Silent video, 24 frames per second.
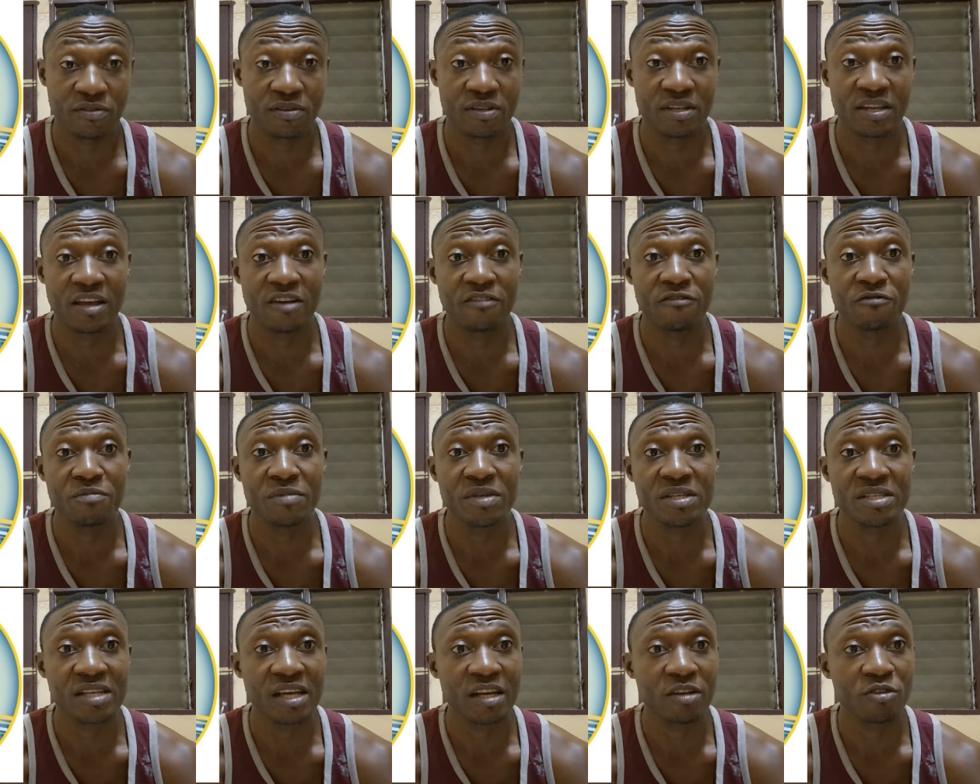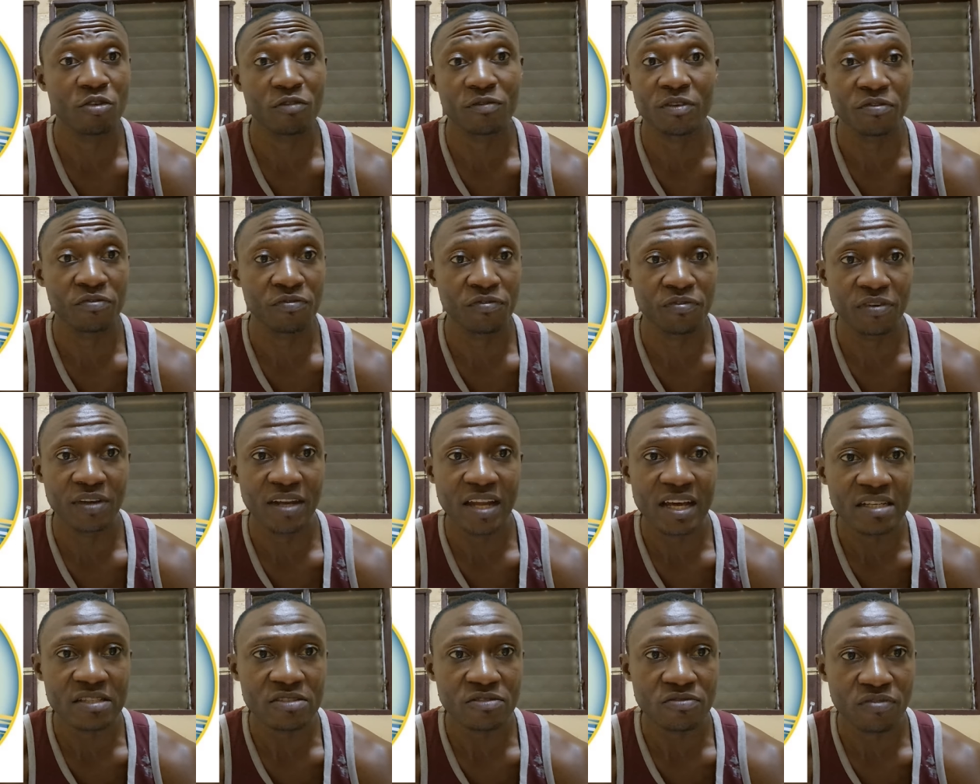They have missed out of the
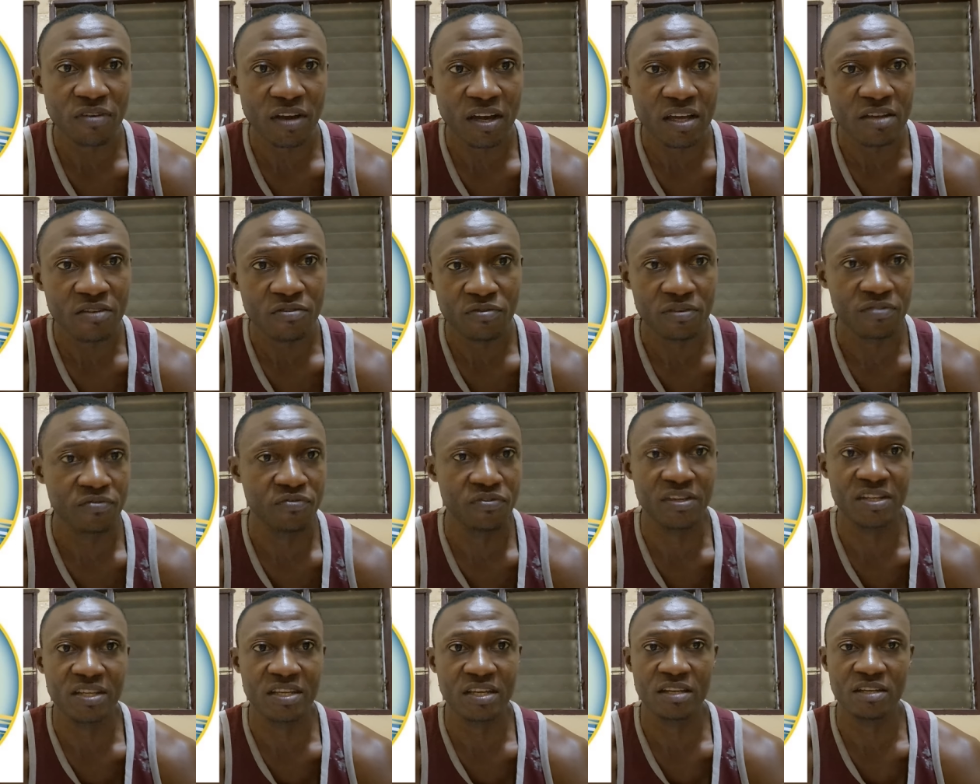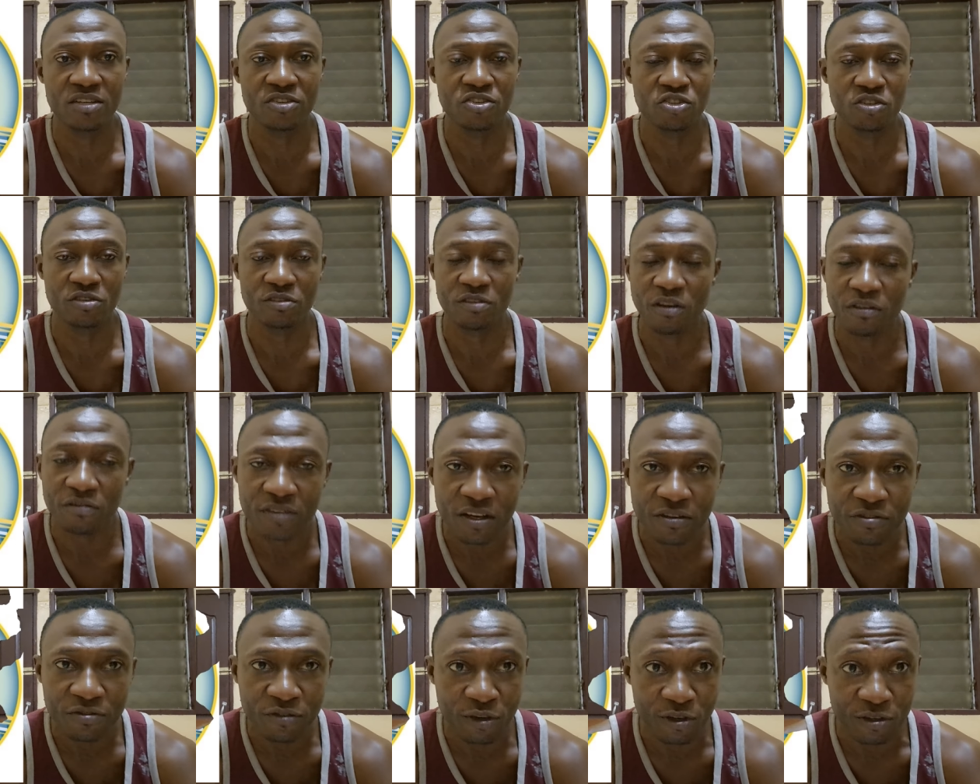last fifth edition of the
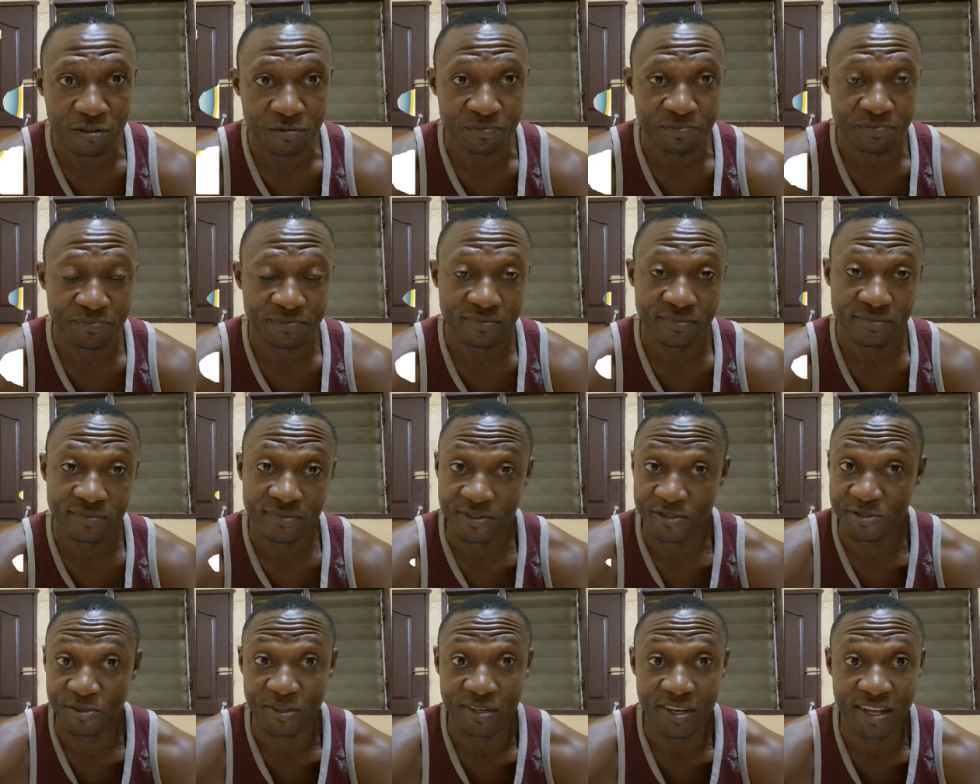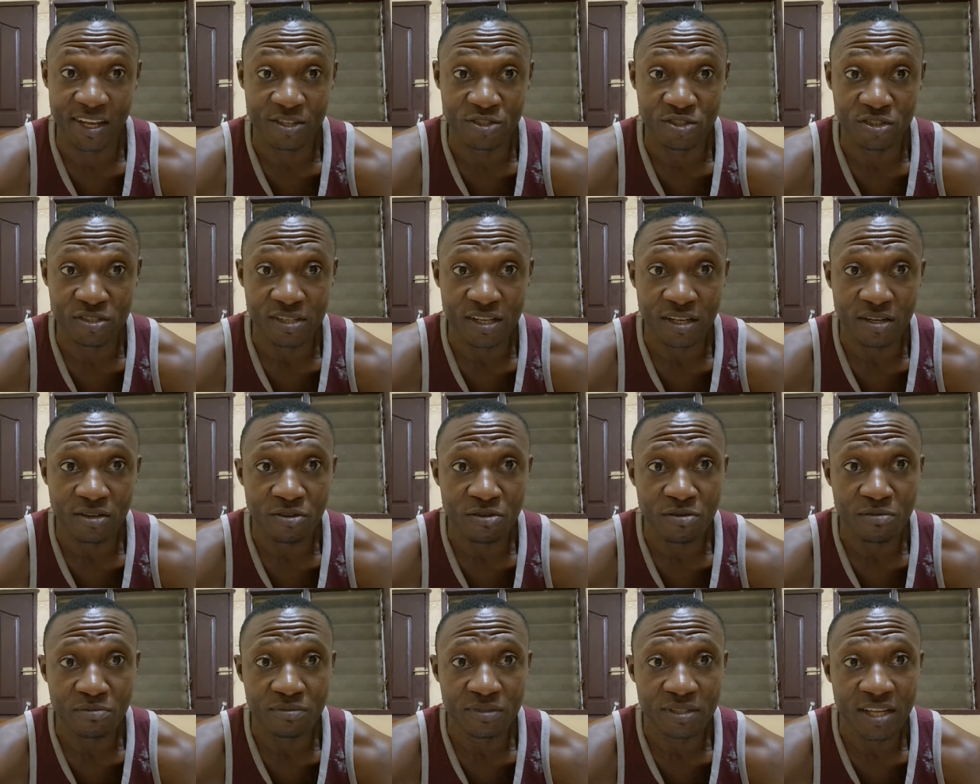AFCON. So they are just at
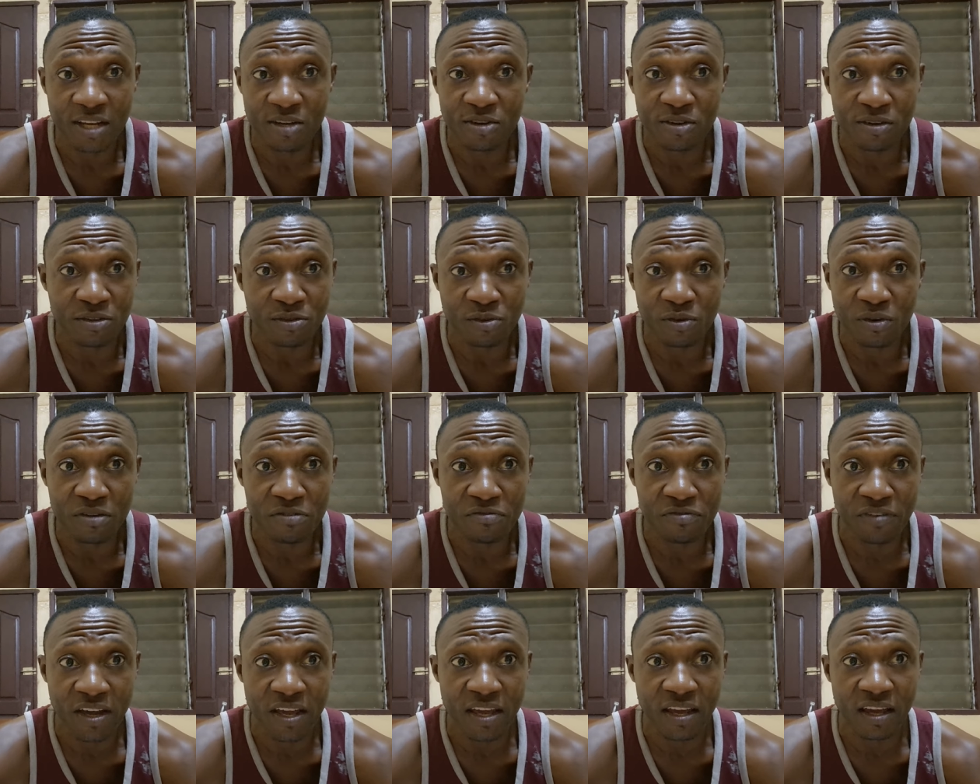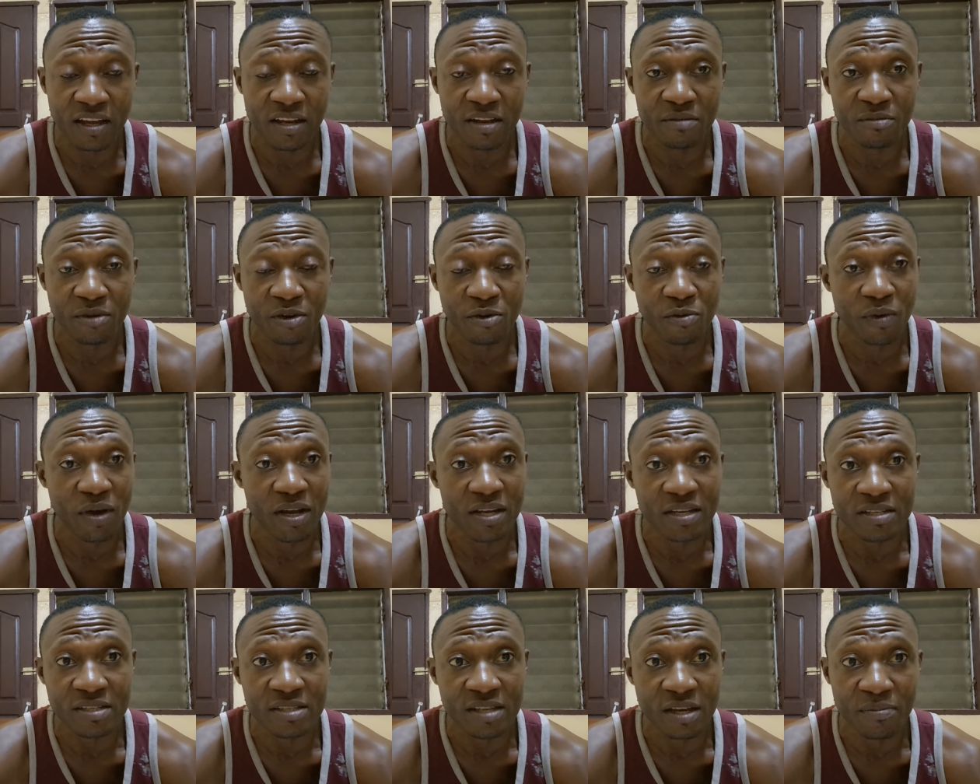home. They are not qualifying anymore.
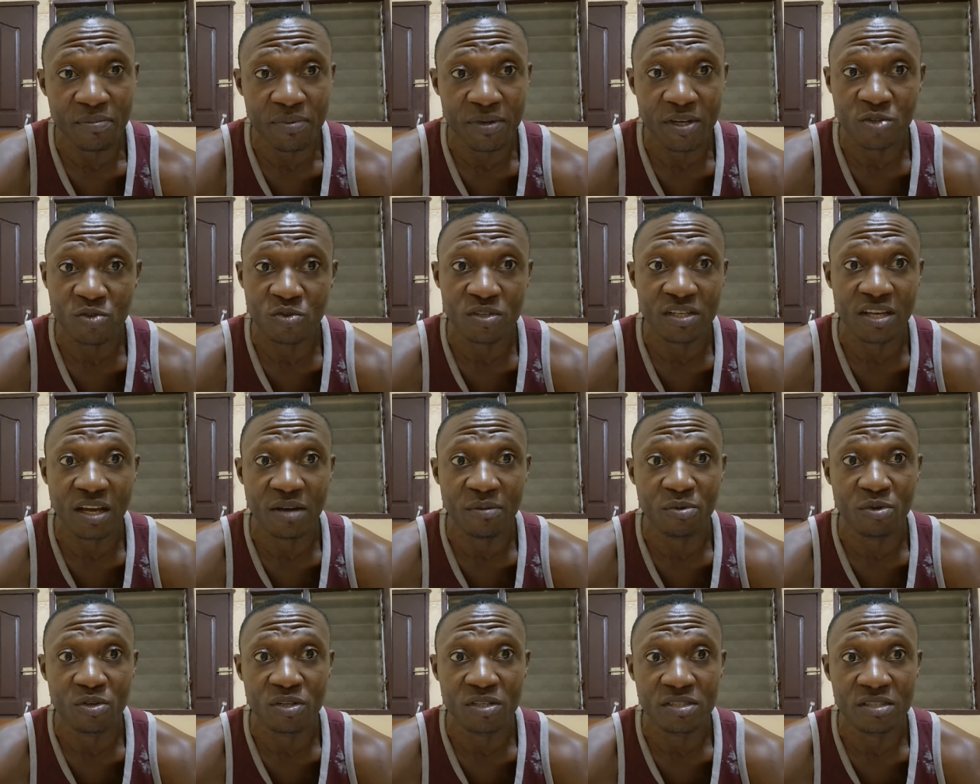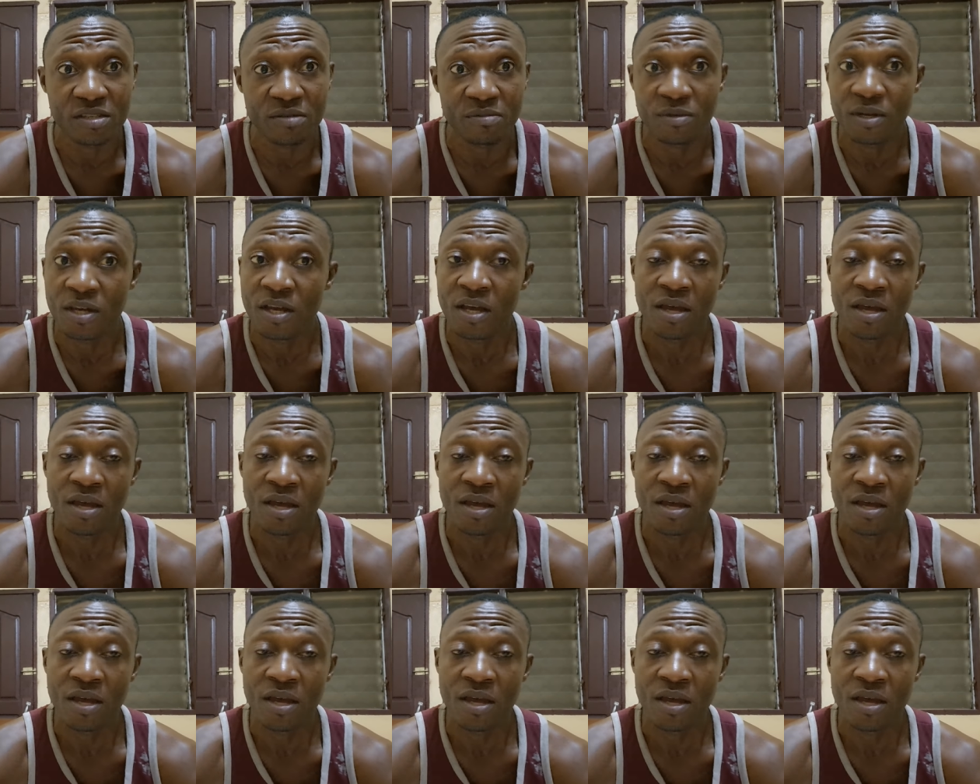What is happening to the Gabonese team?